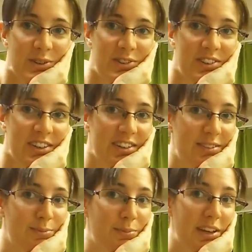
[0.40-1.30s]
shit,
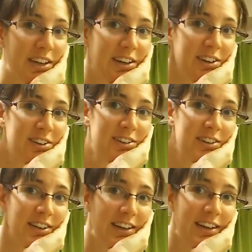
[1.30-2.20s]
my hair.
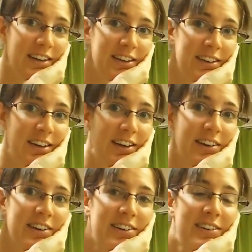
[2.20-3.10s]
Ah, hair!